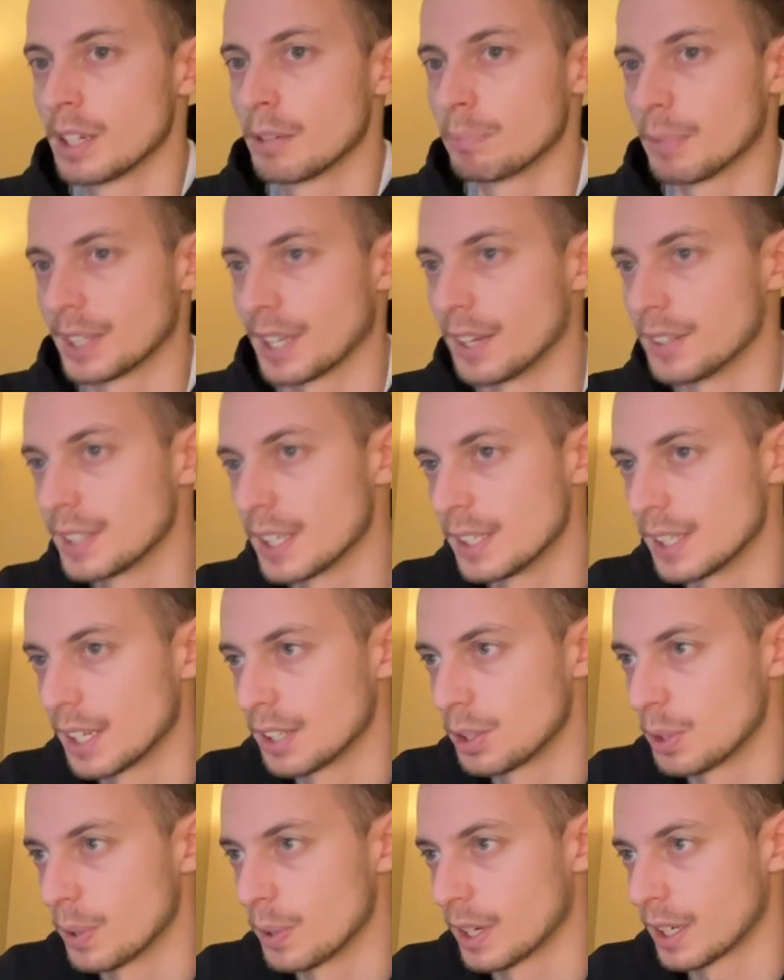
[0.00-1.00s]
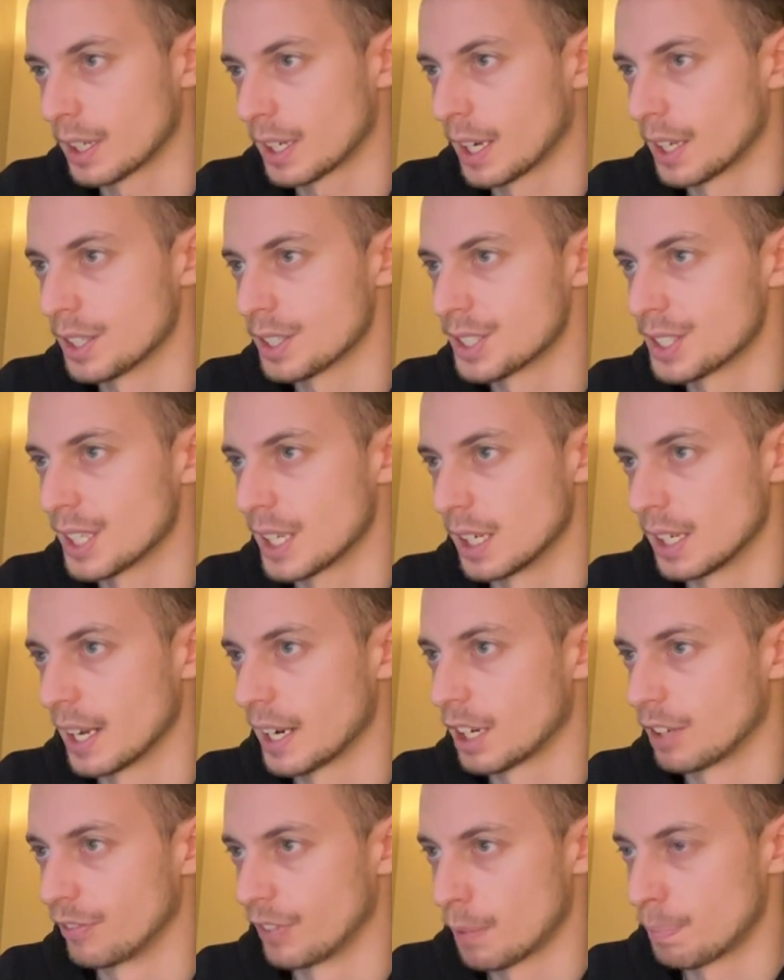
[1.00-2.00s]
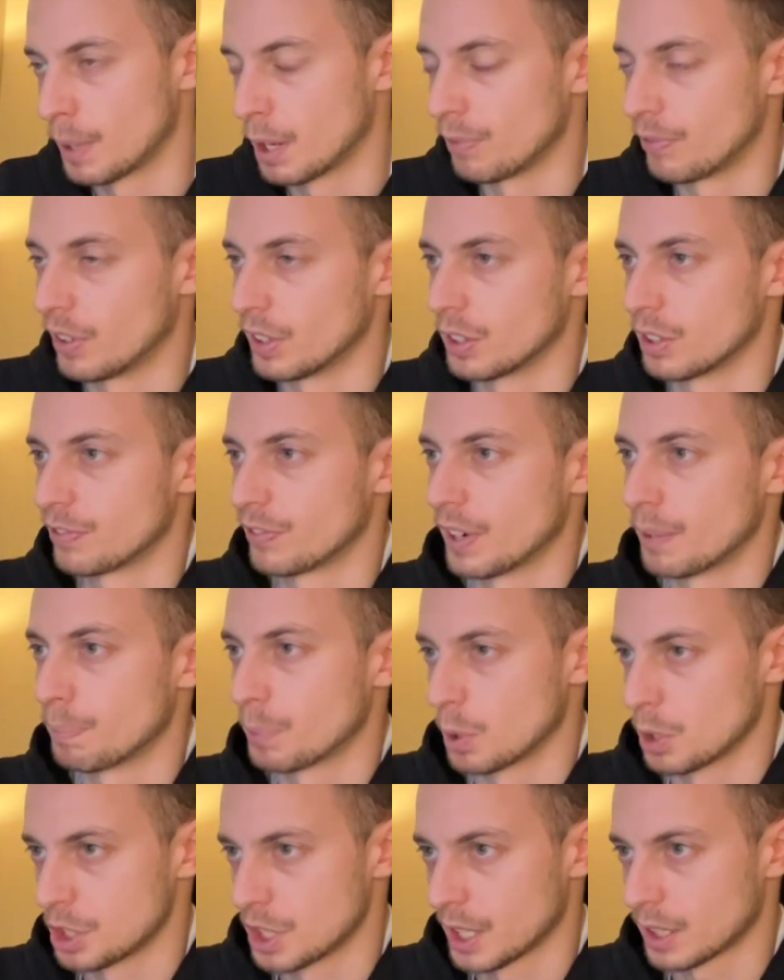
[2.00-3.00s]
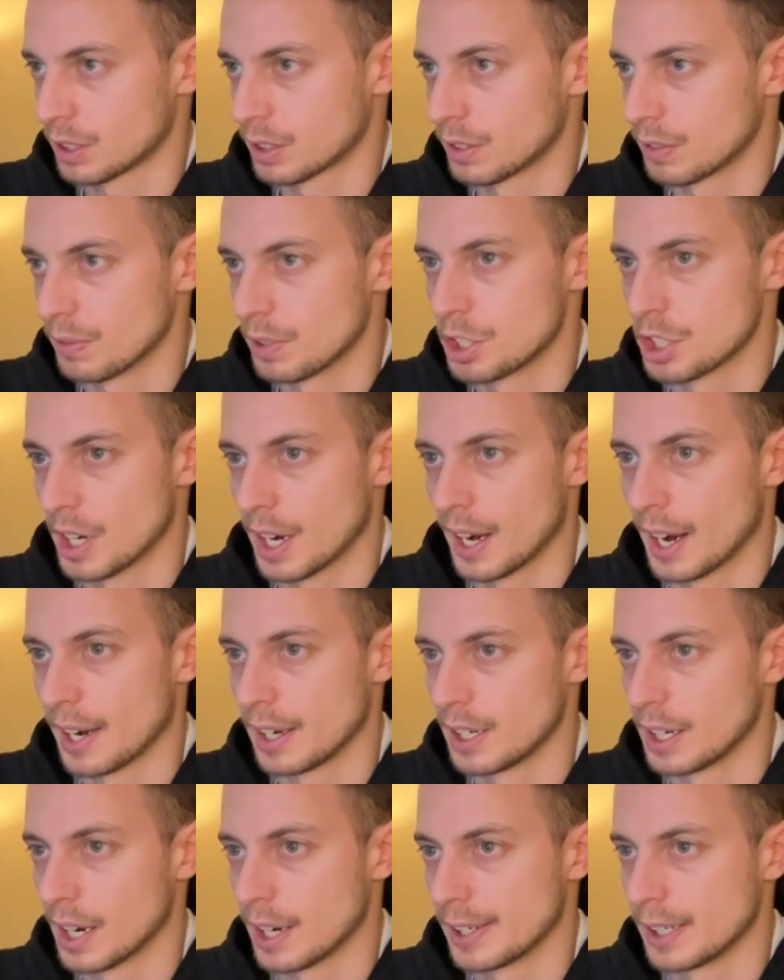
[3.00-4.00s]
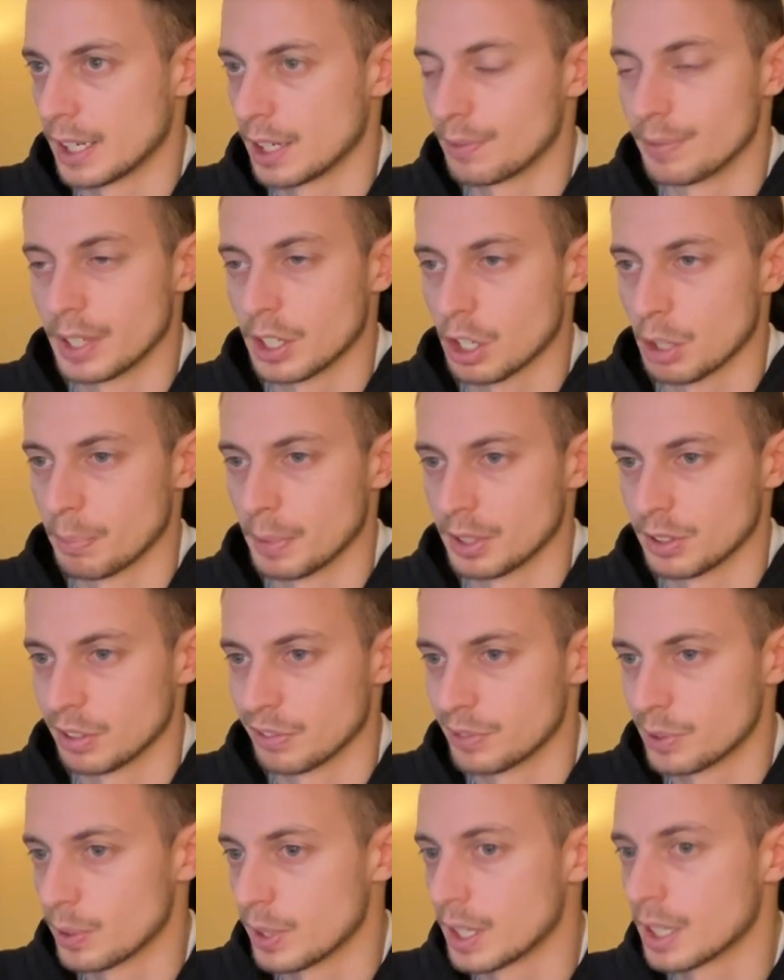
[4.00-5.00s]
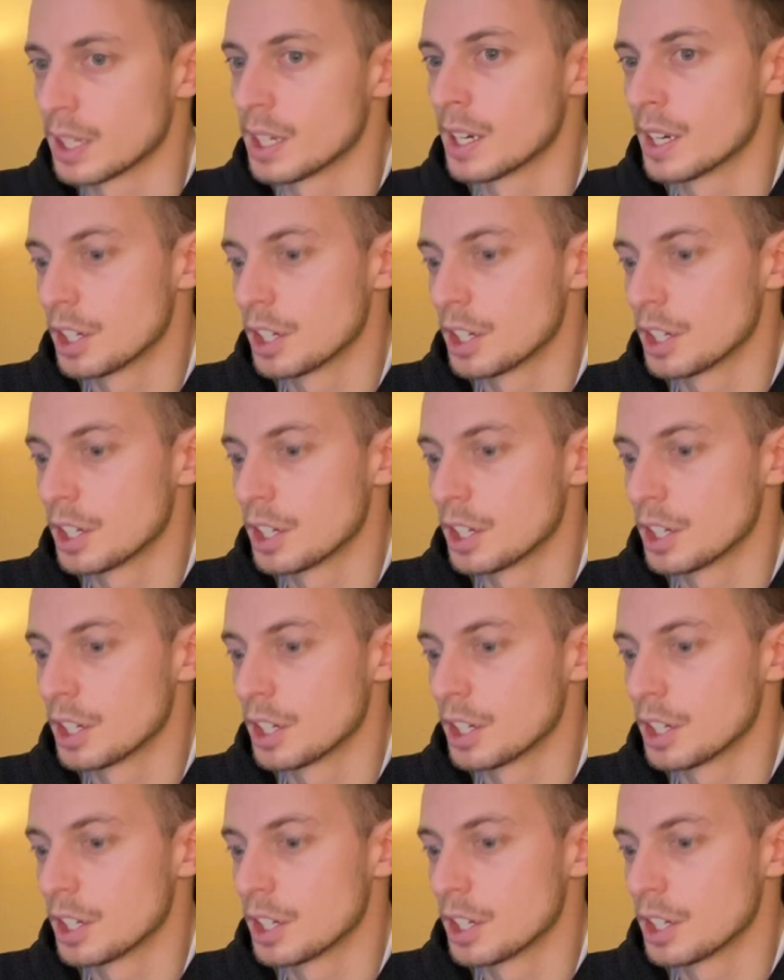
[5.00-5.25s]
But until that, you can still like wrap up one of a project, which I highly recommend of doing.